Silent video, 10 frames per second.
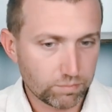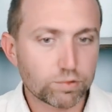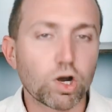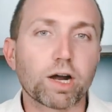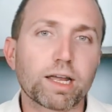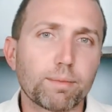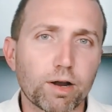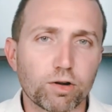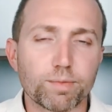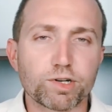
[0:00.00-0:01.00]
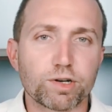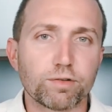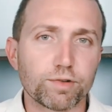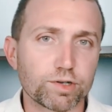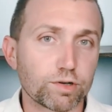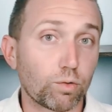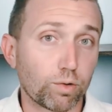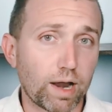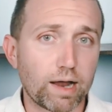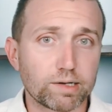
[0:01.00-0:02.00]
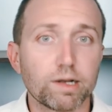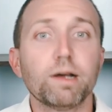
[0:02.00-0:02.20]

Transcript: talking about your mission and vision or not.